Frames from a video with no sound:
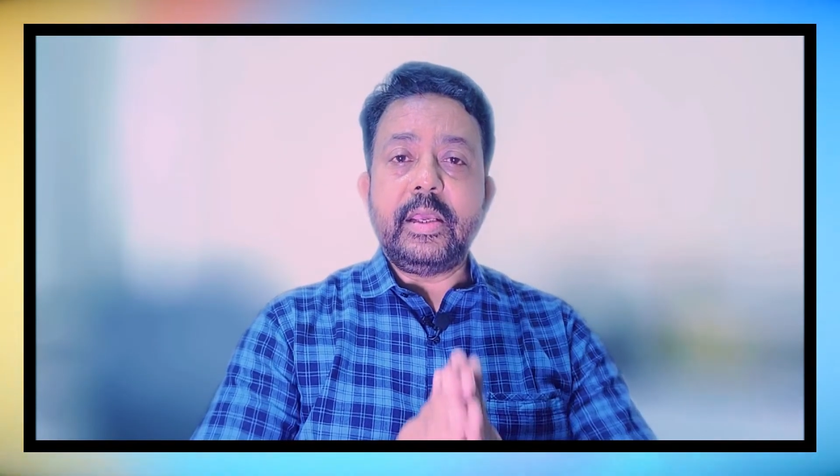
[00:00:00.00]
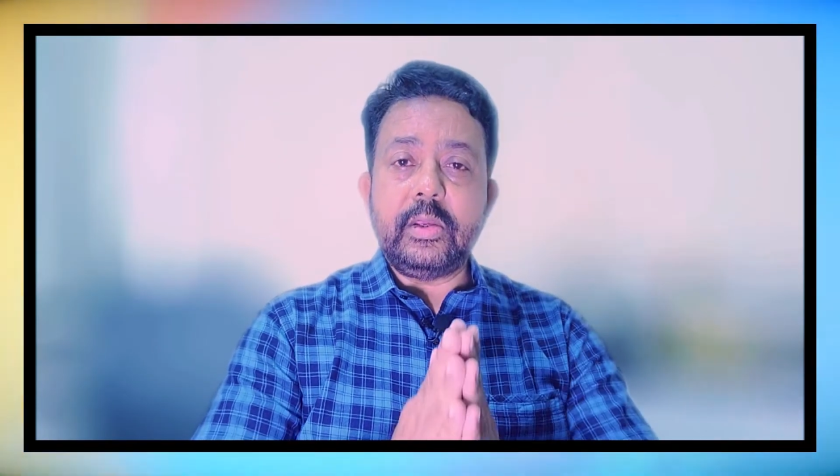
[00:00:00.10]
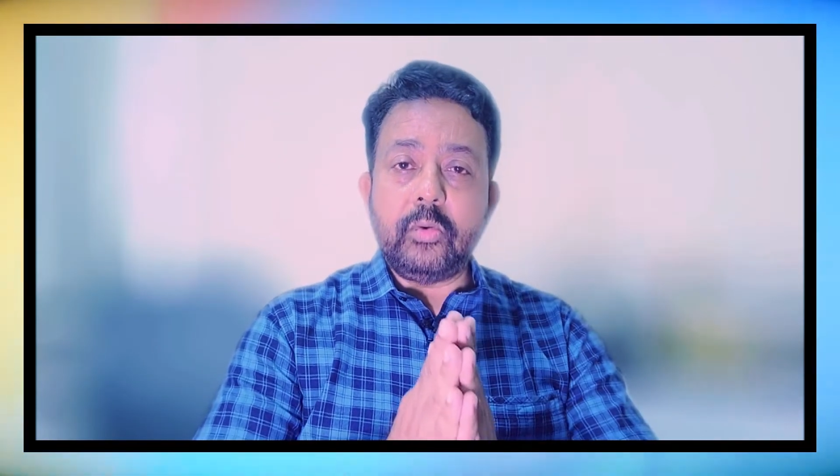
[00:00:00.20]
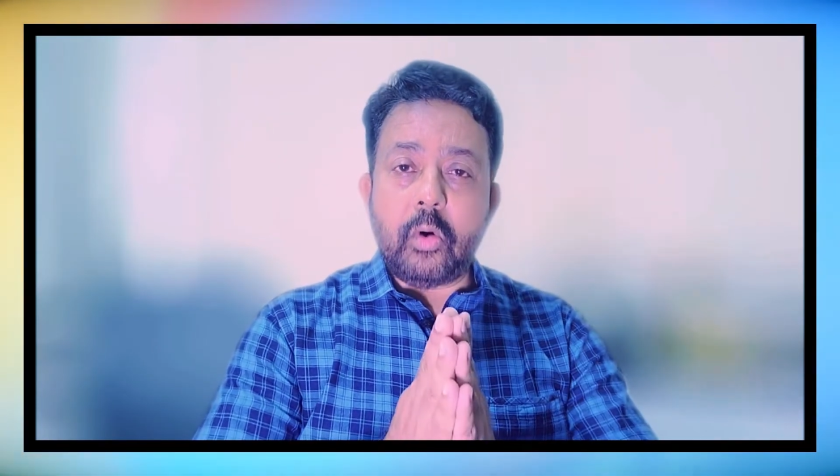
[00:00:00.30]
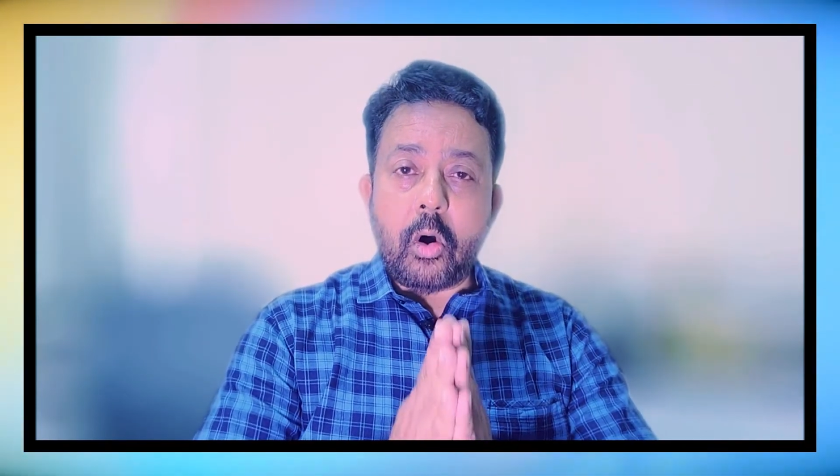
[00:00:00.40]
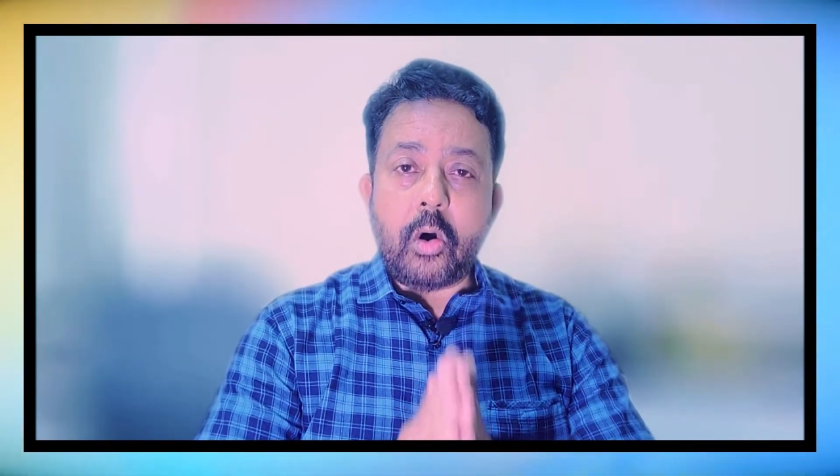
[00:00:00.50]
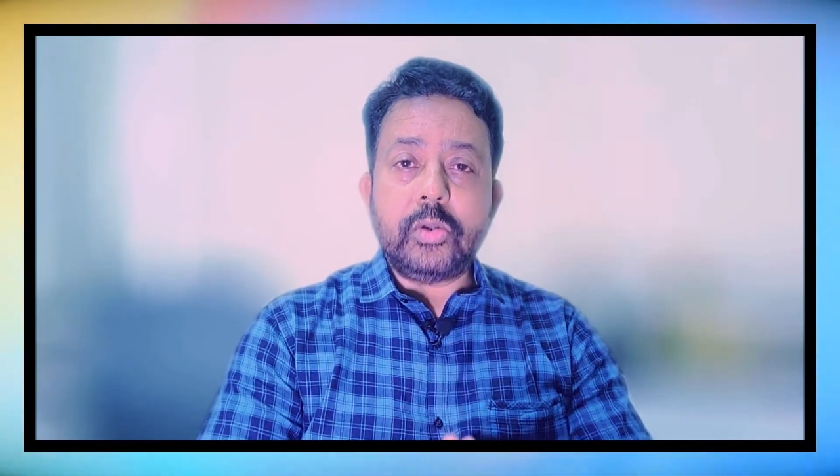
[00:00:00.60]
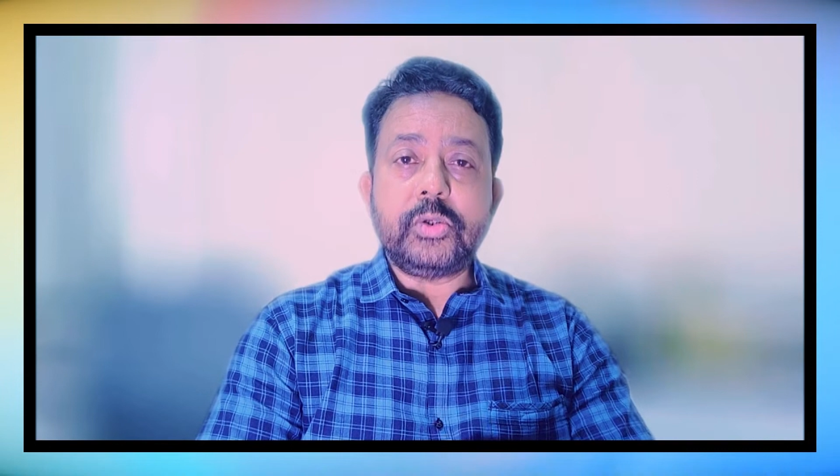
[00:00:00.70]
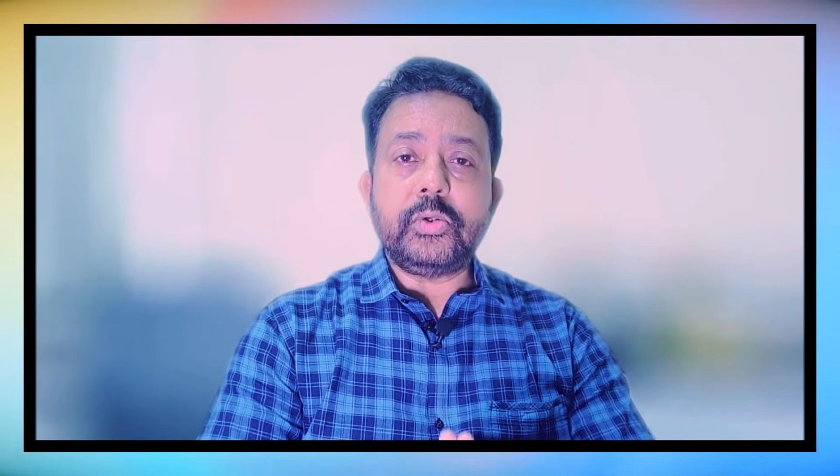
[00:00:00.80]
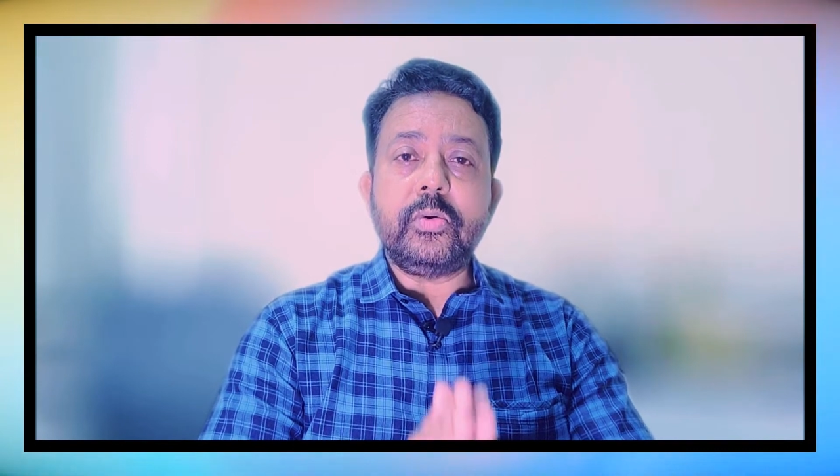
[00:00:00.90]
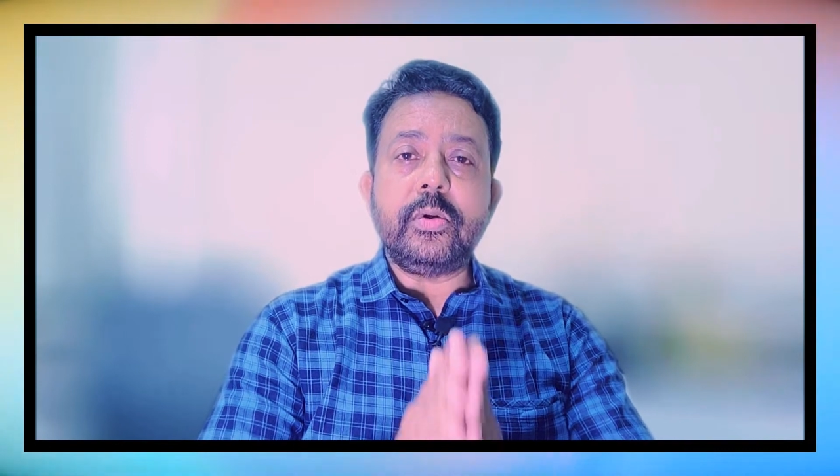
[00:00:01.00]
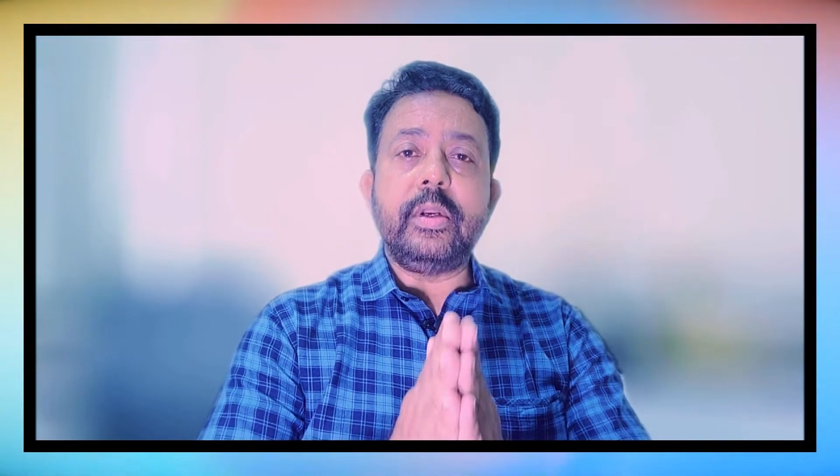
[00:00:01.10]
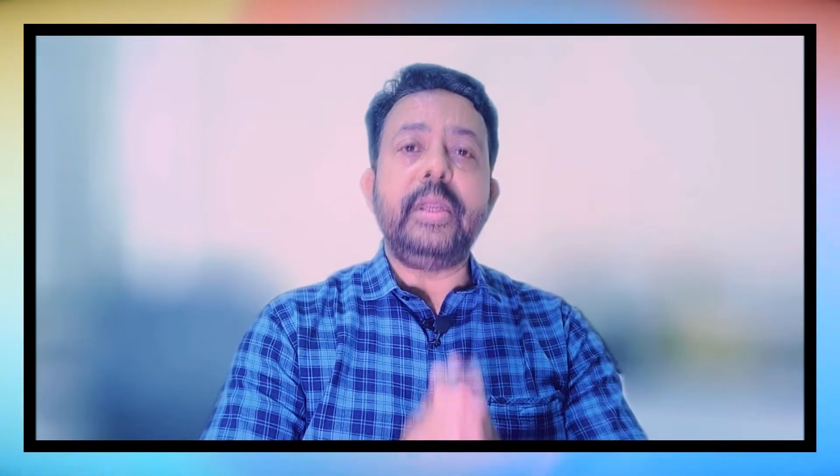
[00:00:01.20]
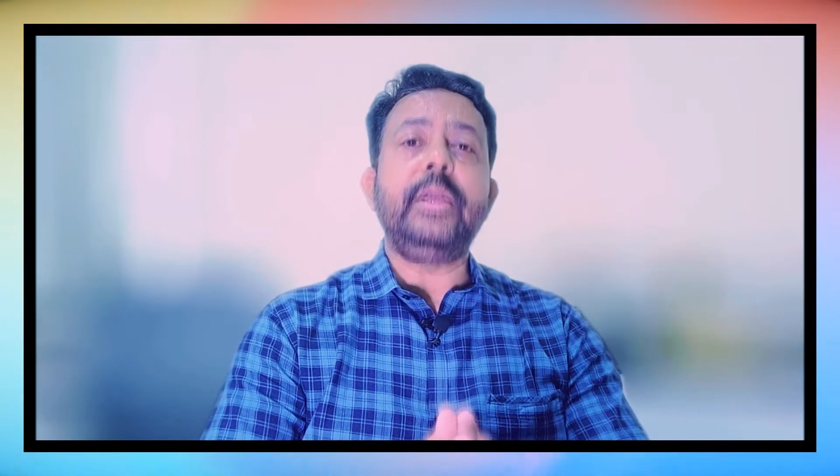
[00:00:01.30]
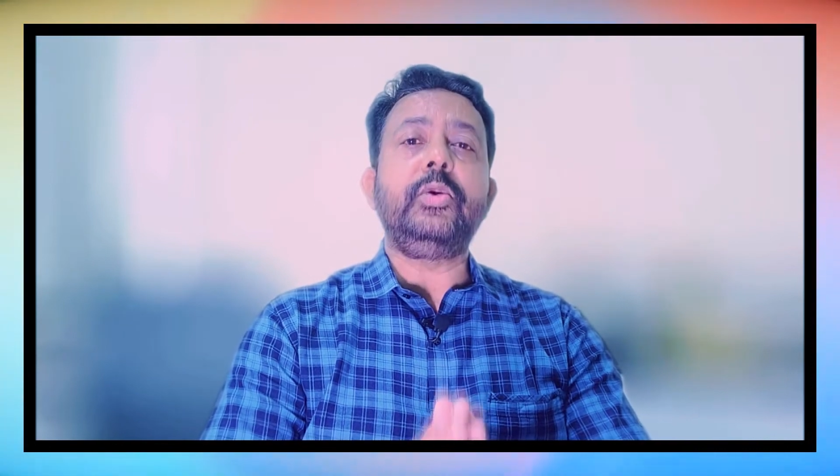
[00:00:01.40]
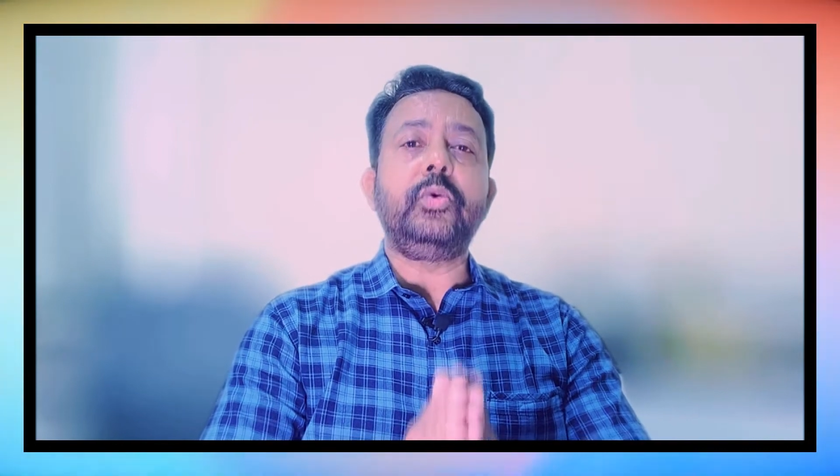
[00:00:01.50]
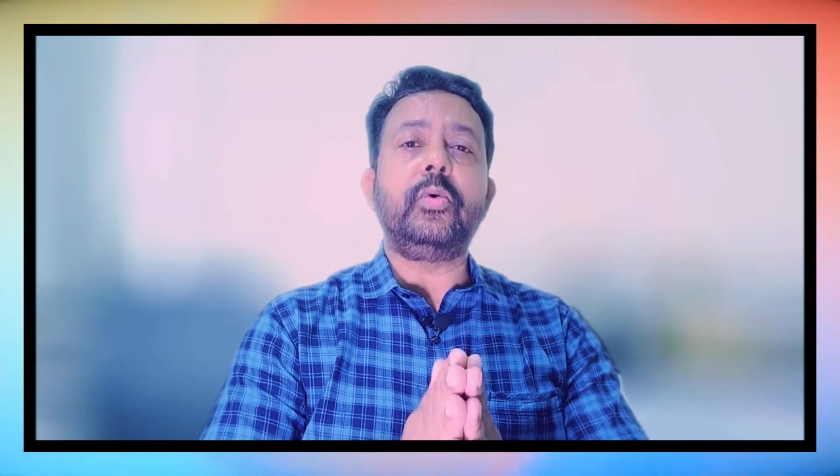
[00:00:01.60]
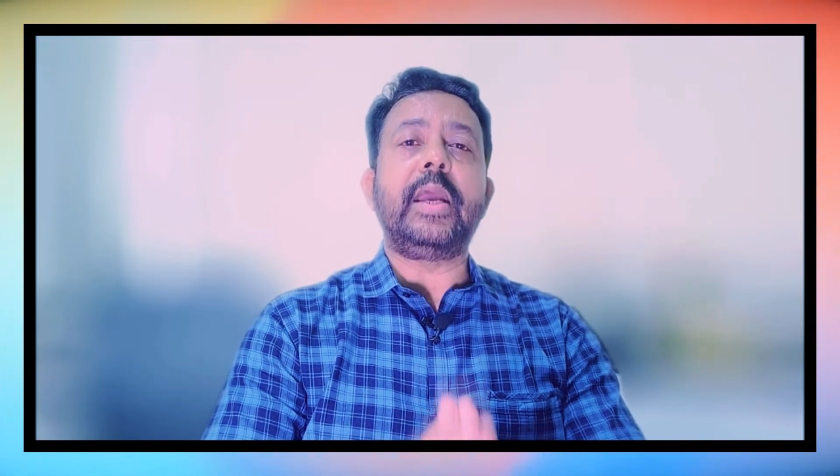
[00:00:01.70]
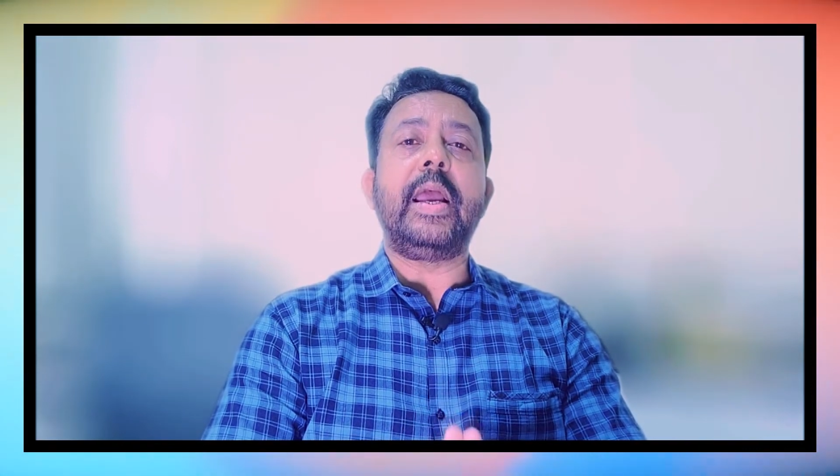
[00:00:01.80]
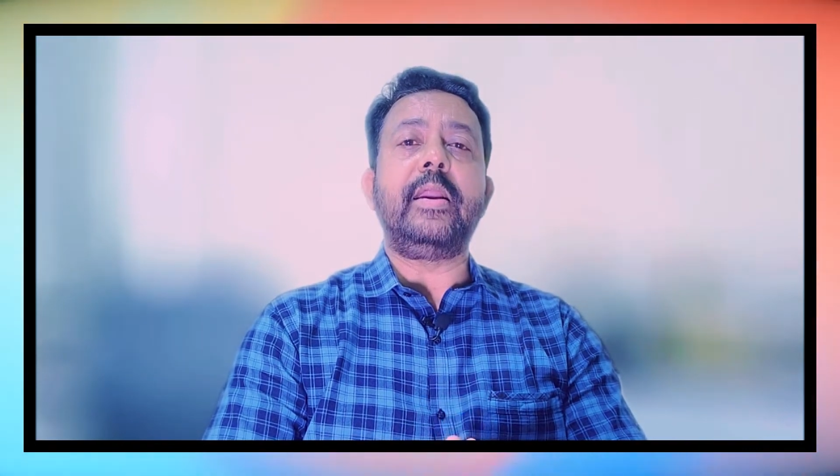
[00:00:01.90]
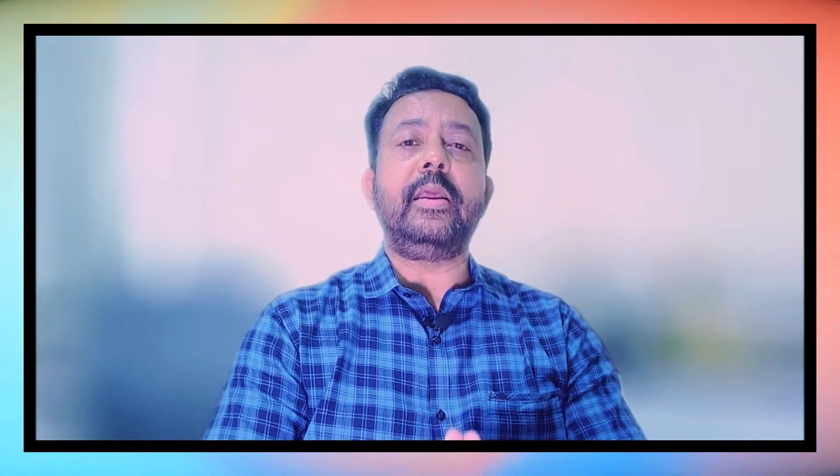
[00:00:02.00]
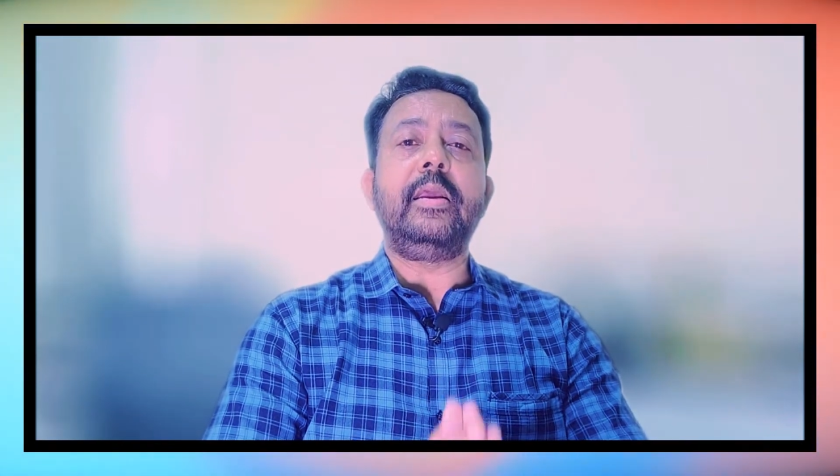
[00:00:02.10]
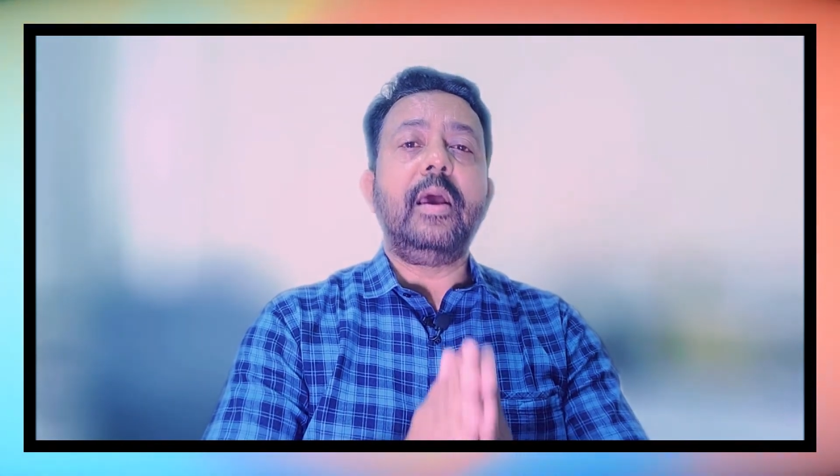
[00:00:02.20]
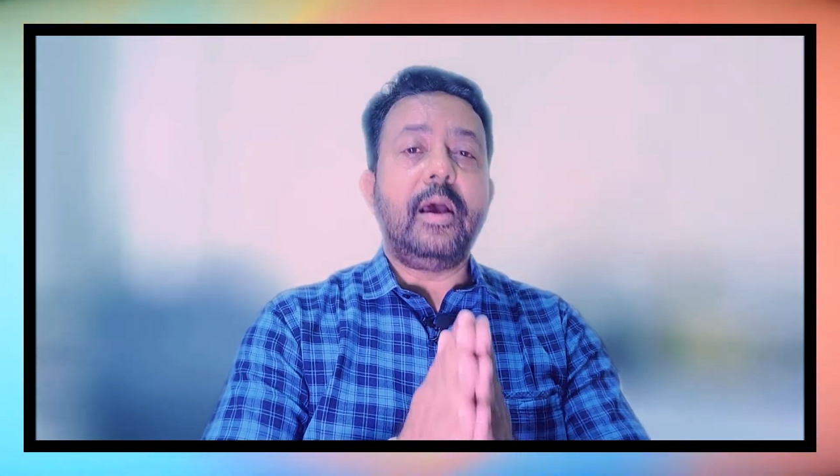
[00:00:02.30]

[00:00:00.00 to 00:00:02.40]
you also need to carry